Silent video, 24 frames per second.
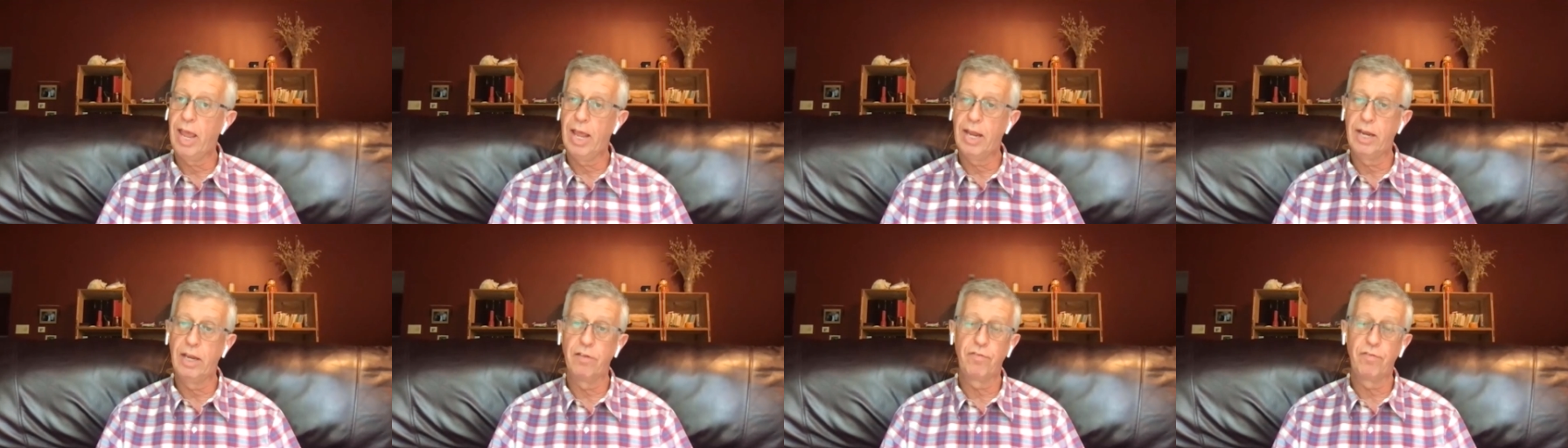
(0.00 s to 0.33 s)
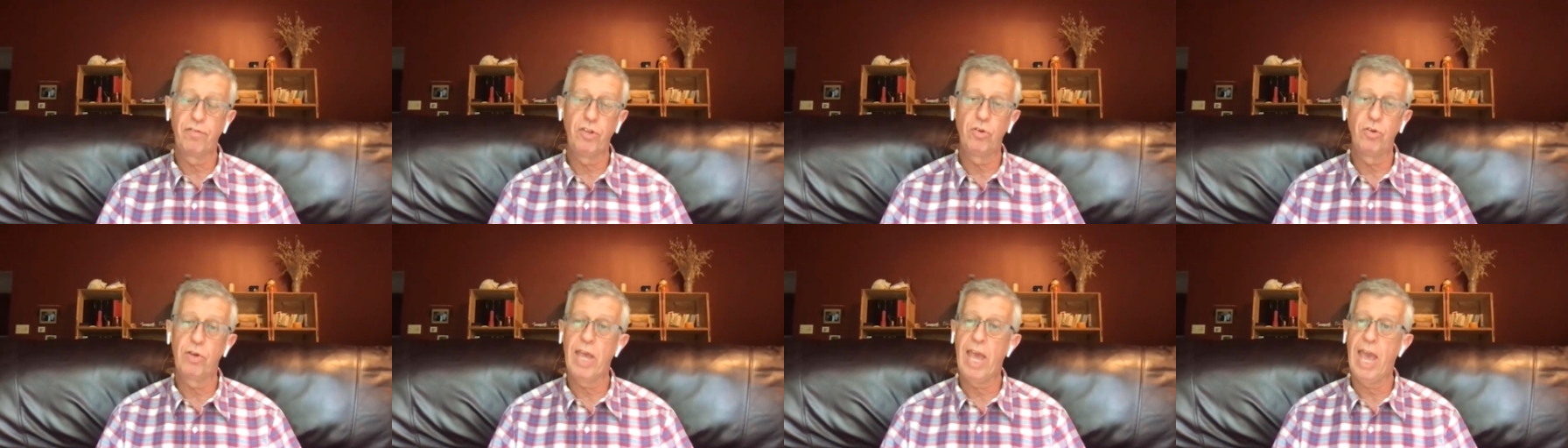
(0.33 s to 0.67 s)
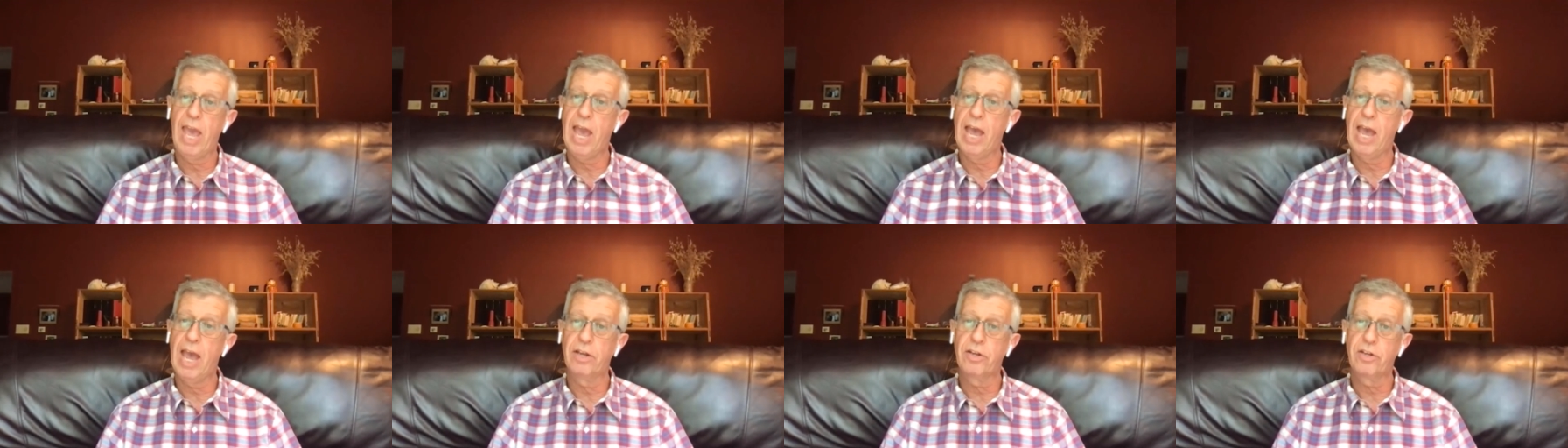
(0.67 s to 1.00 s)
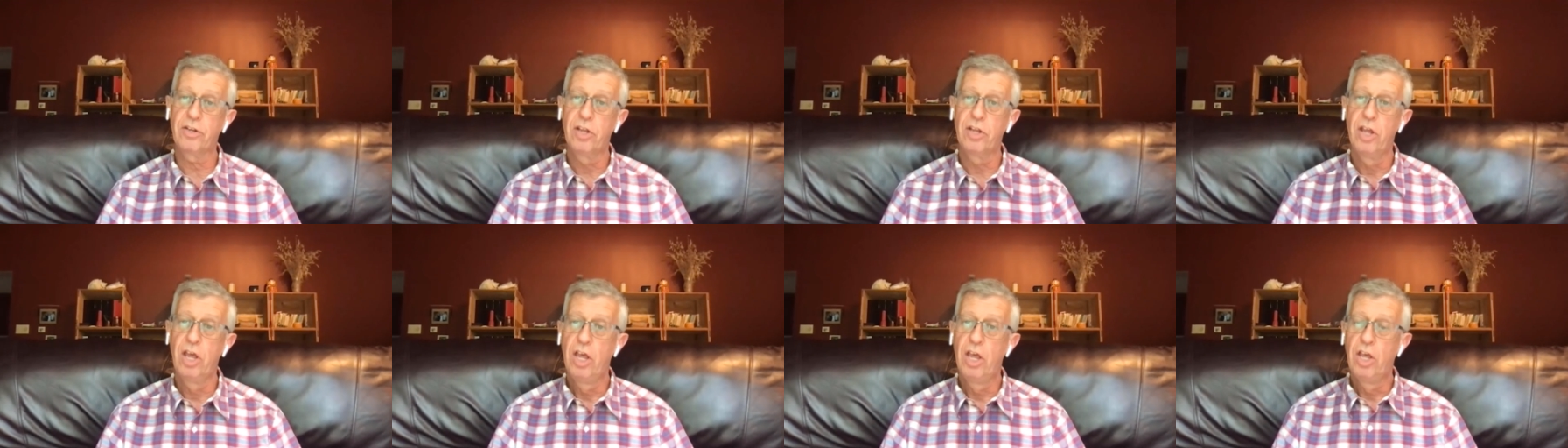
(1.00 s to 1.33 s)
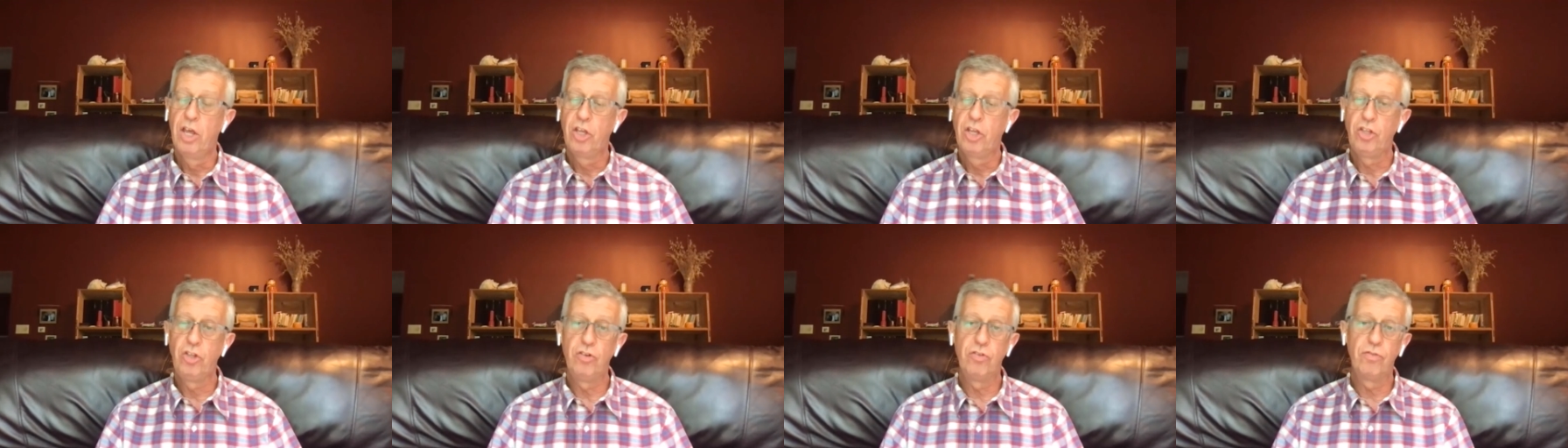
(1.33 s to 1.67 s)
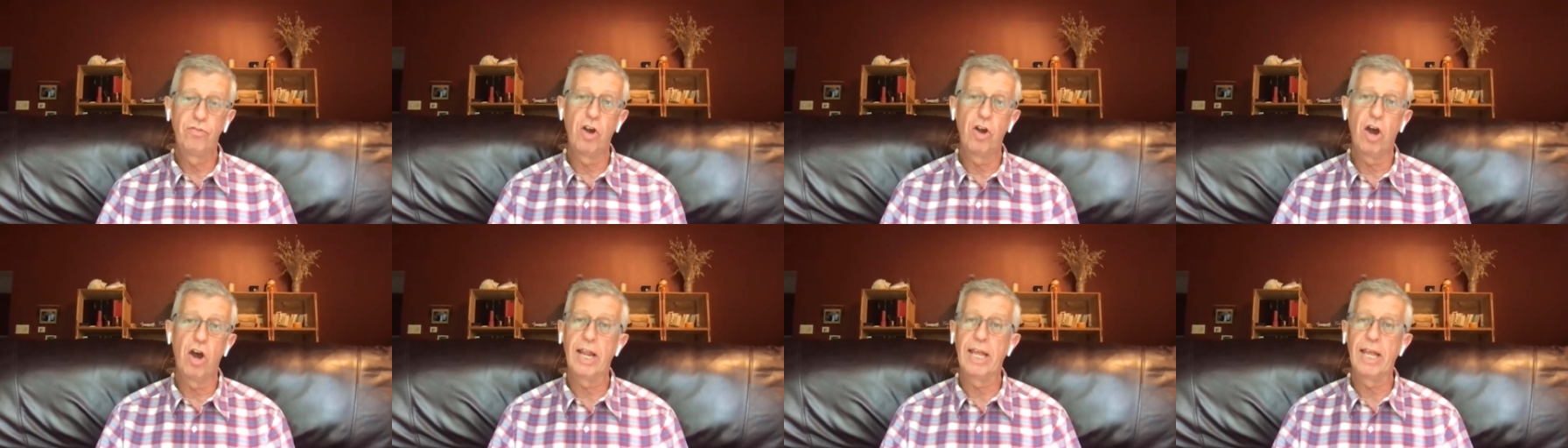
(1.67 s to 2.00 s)
And if you can't,
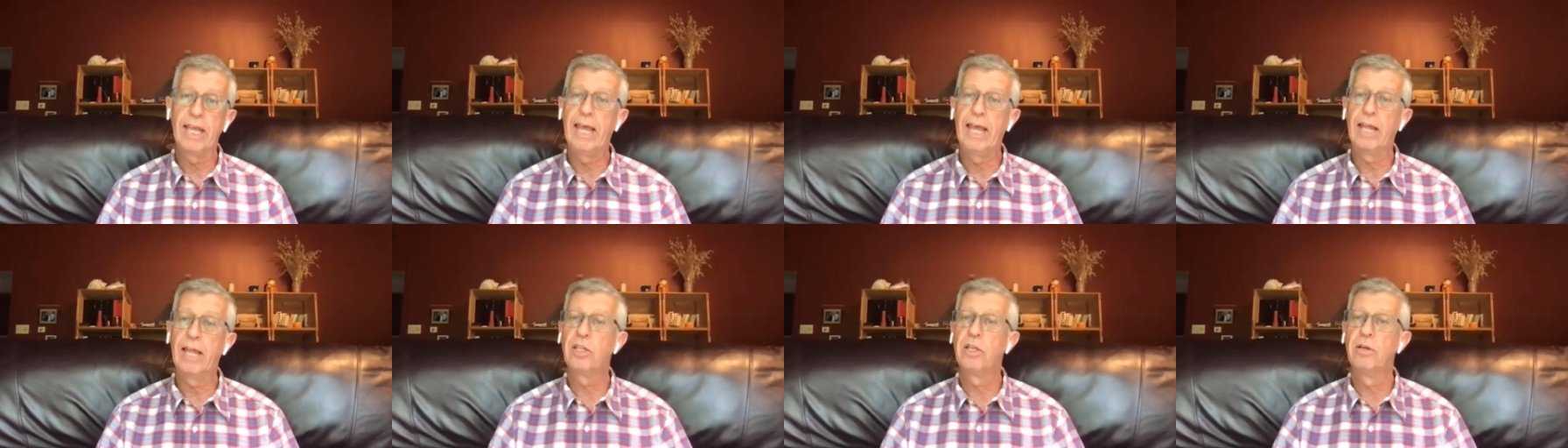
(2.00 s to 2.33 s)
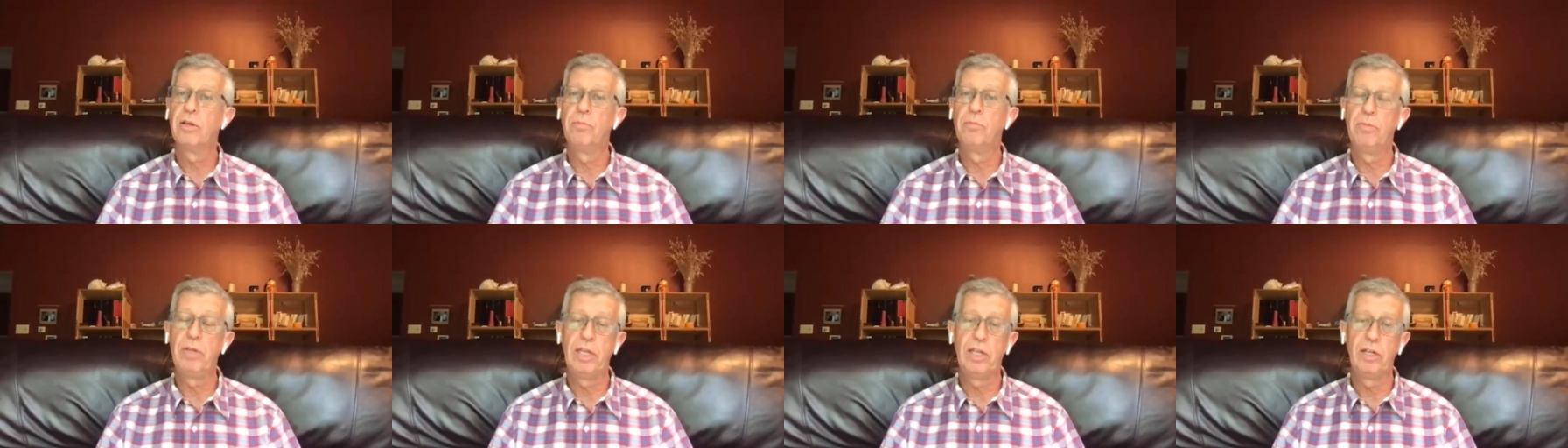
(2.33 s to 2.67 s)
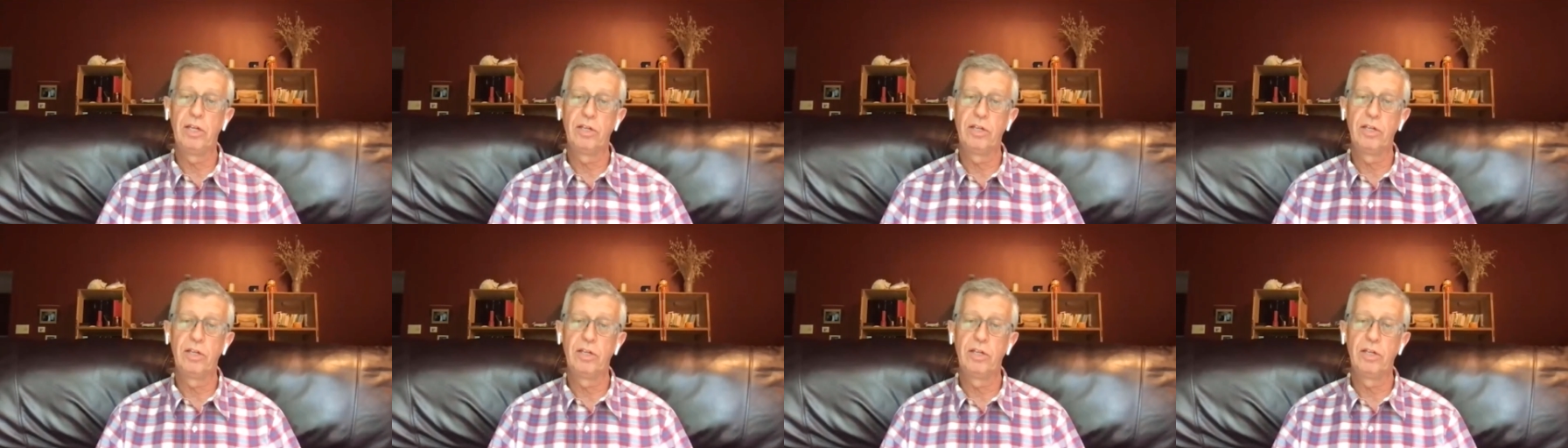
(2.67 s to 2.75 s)
you've got to get them